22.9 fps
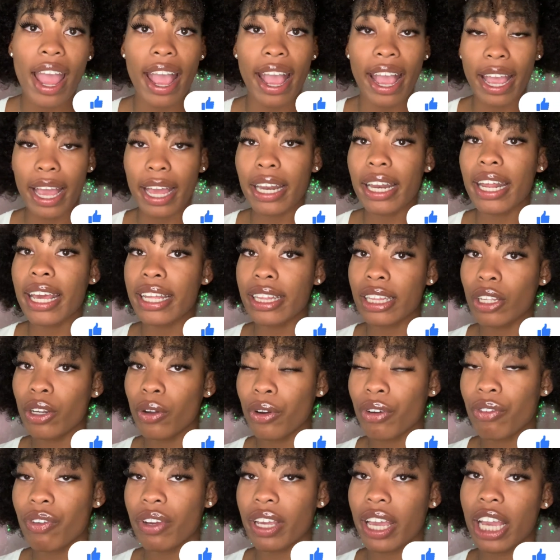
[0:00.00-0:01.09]
and hit the
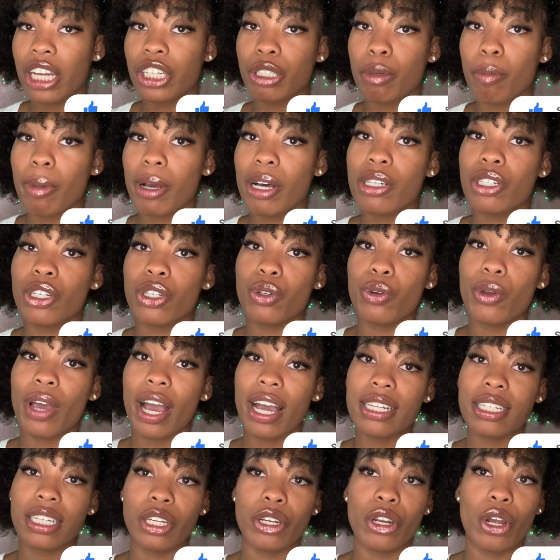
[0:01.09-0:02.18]
notification bell so you
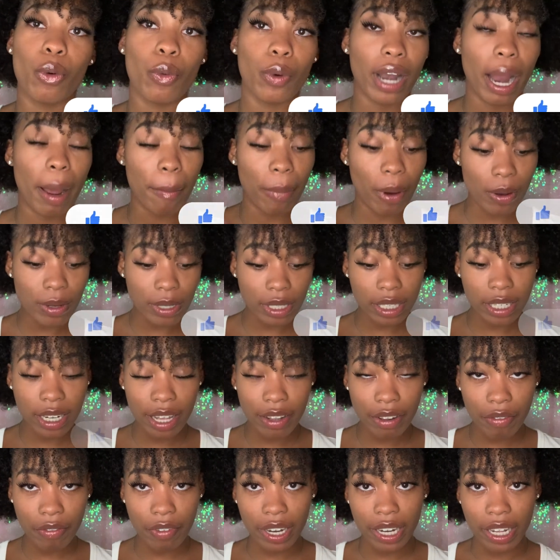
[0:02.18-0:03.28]
guys can know when I post
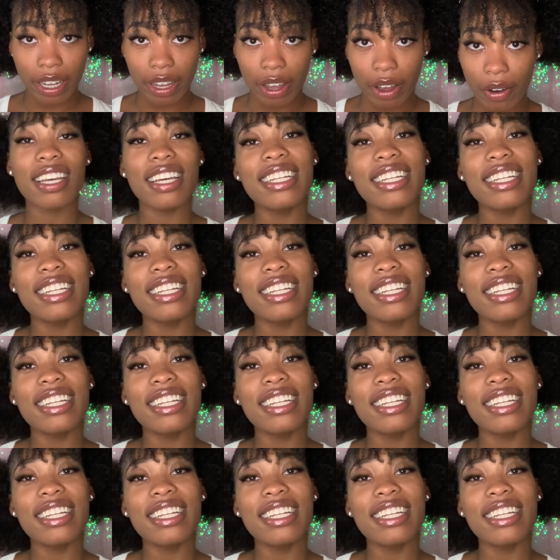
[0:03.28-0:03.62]
another video.